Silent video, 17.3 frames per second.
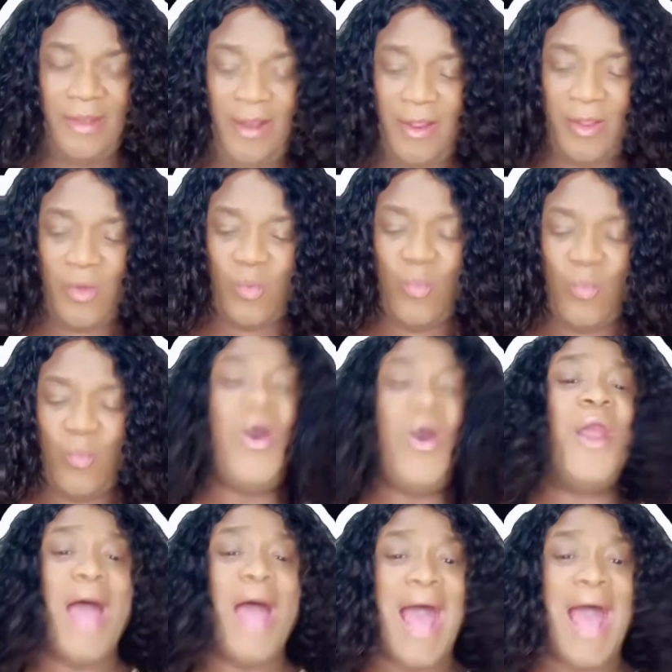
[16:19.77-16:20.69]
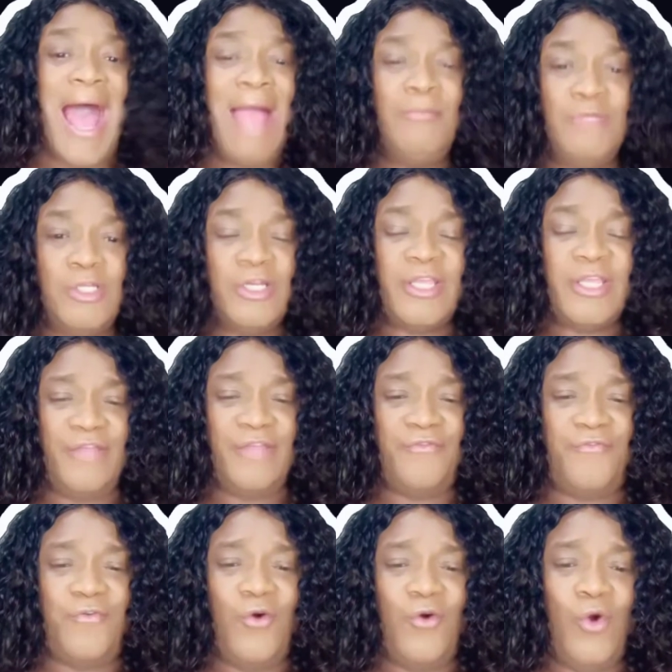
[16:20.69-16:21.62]
what I'm looking
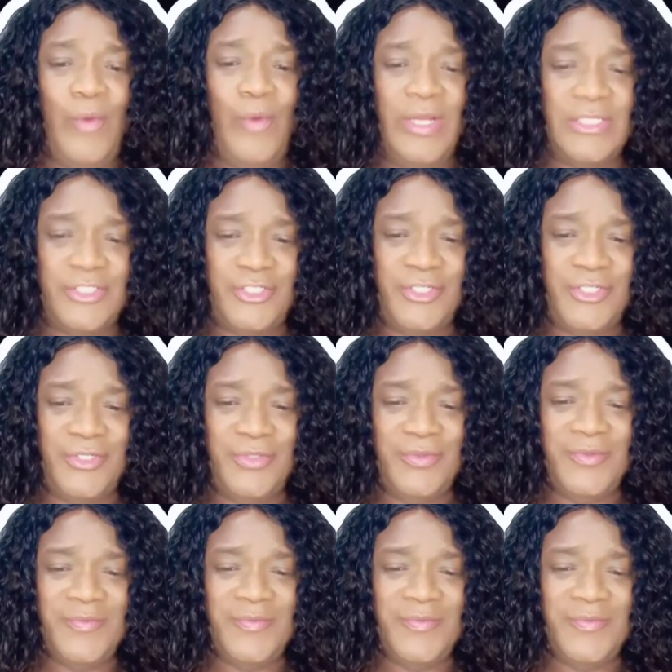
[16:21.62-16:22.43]
forward to